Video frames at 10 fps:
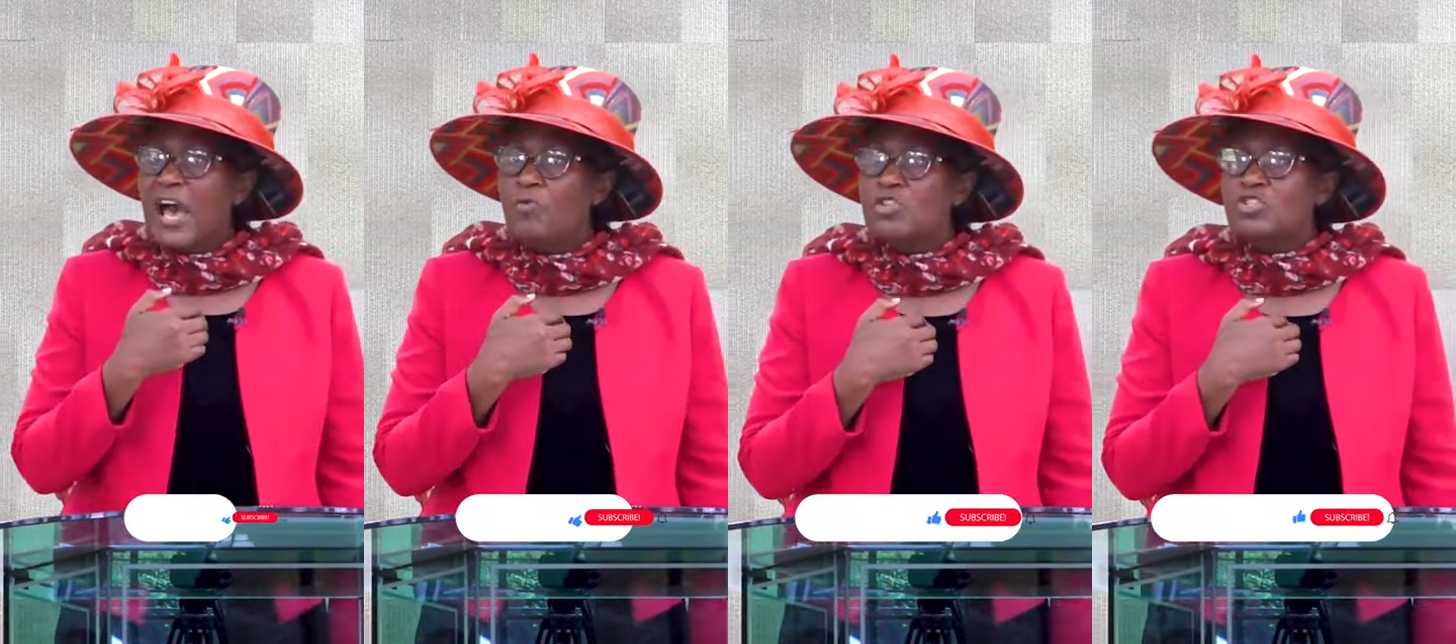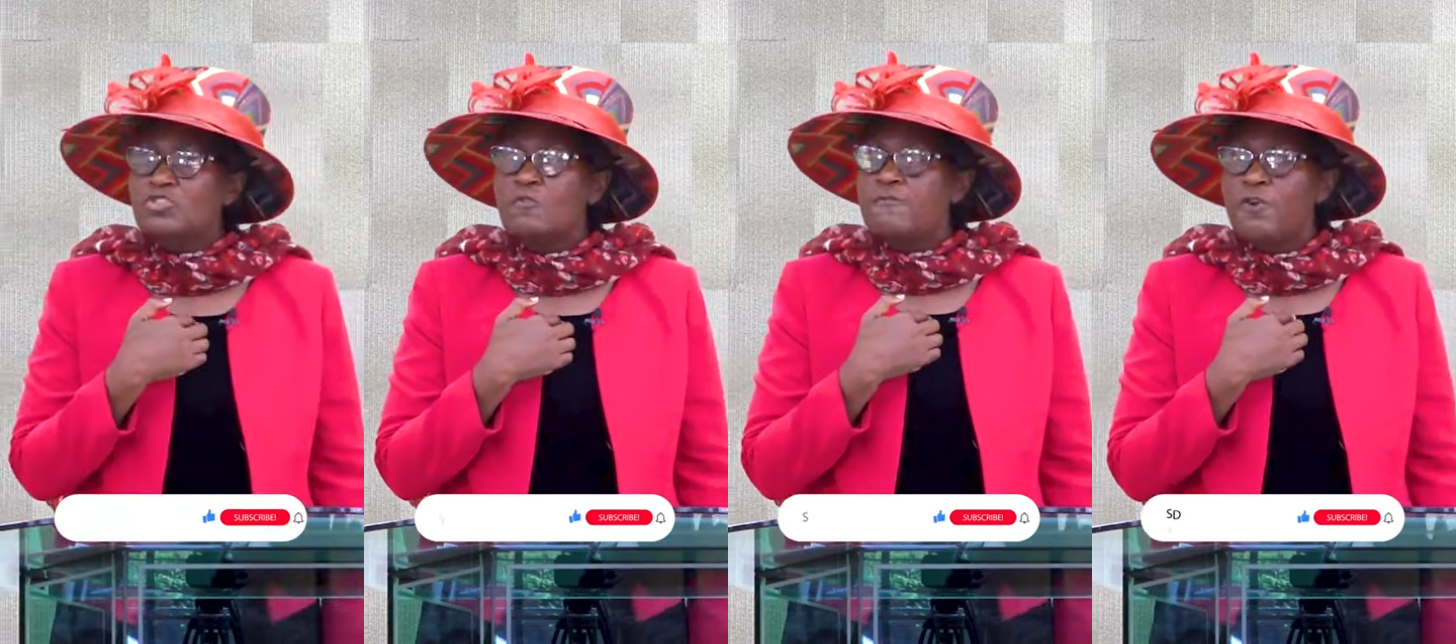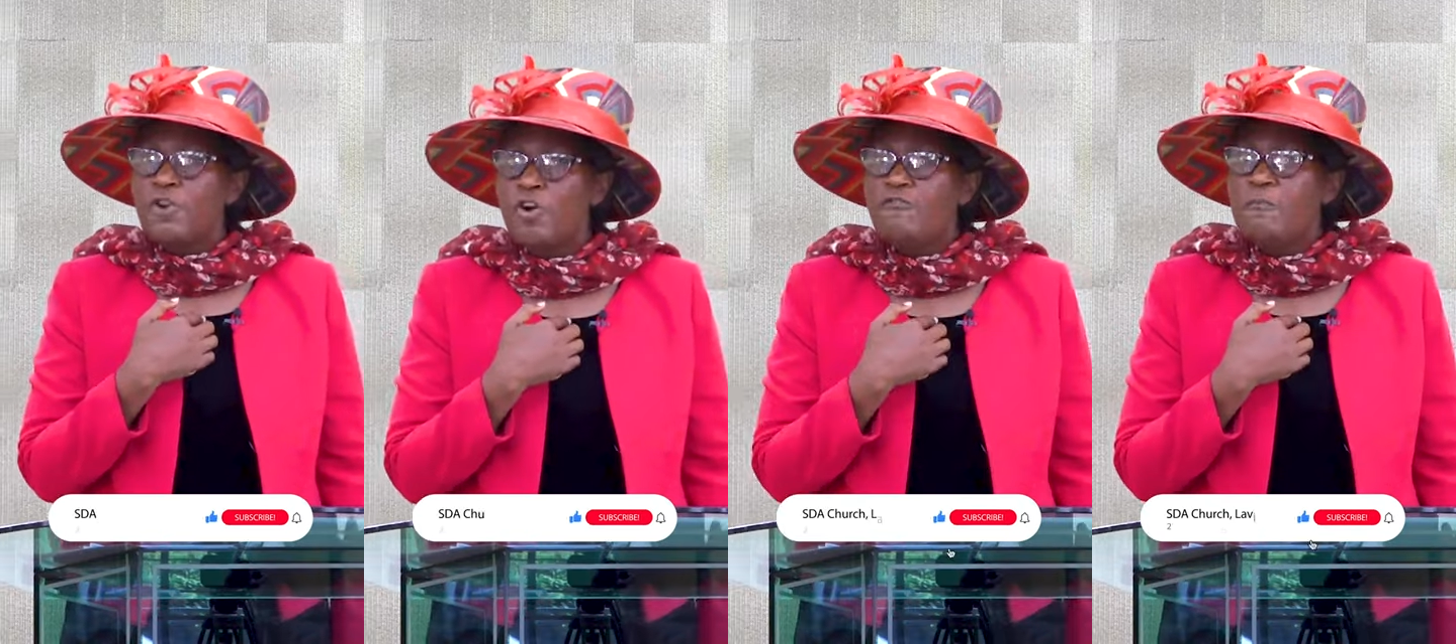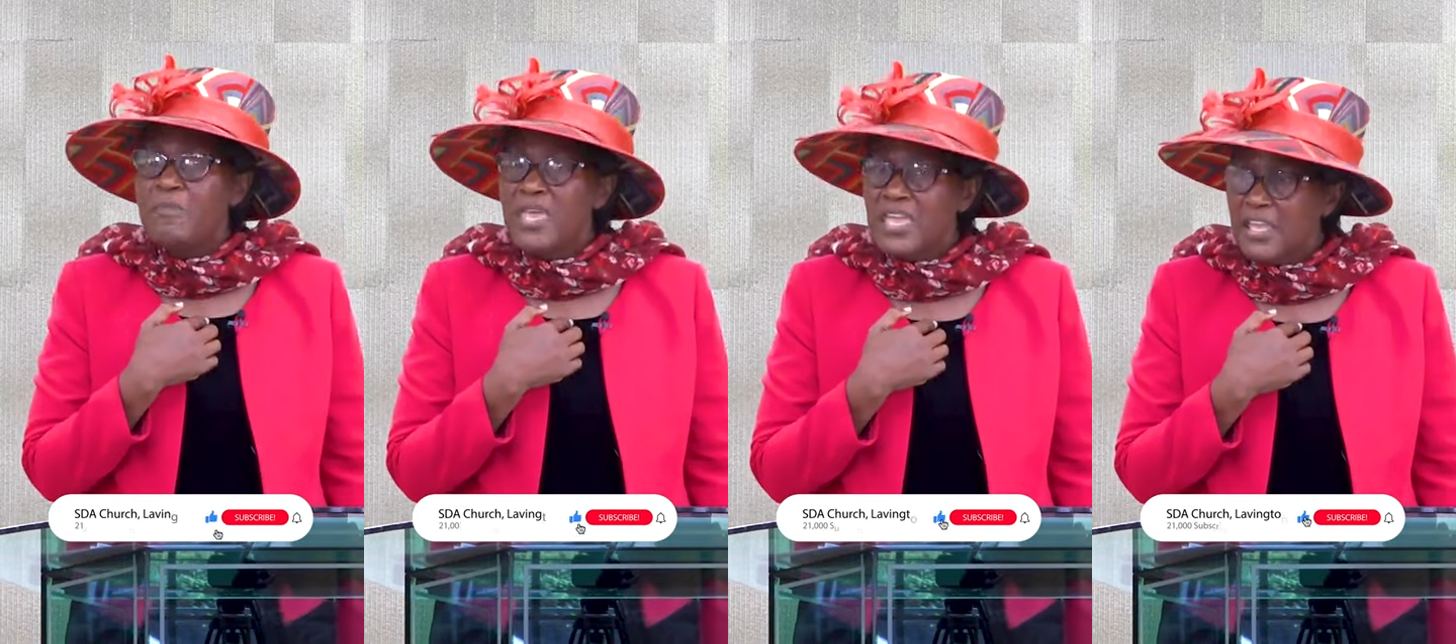I was too full of
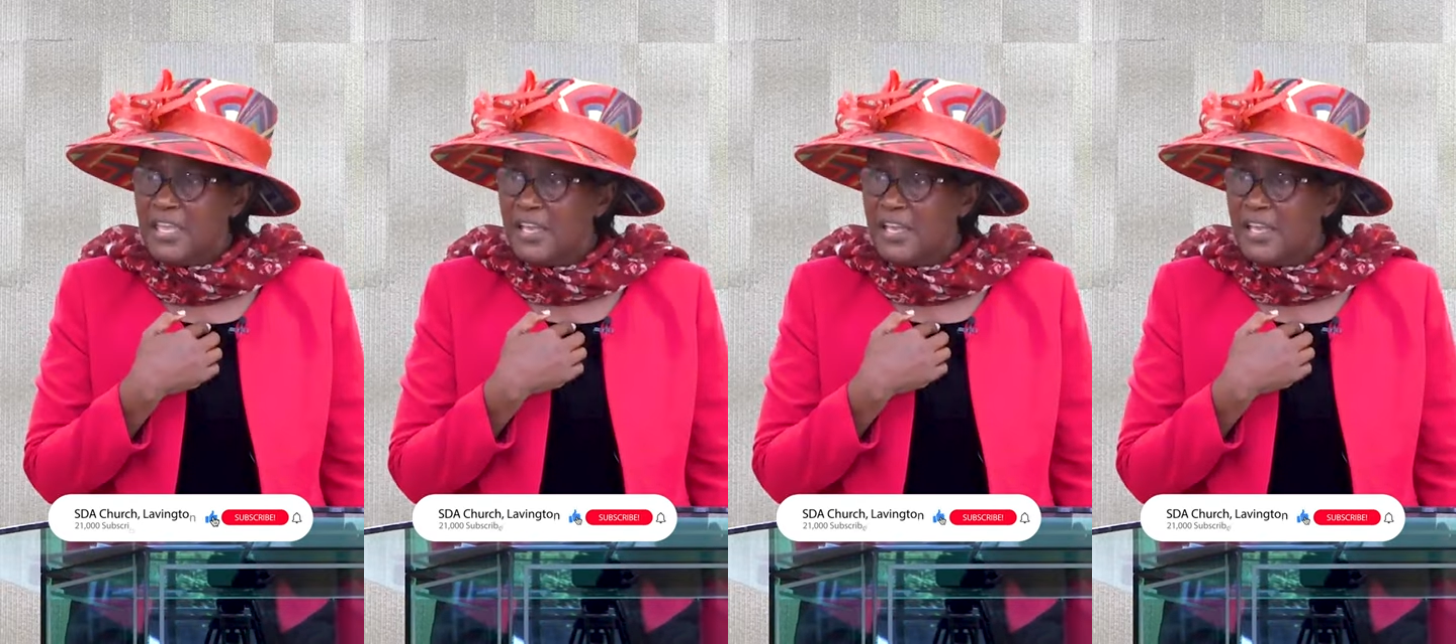me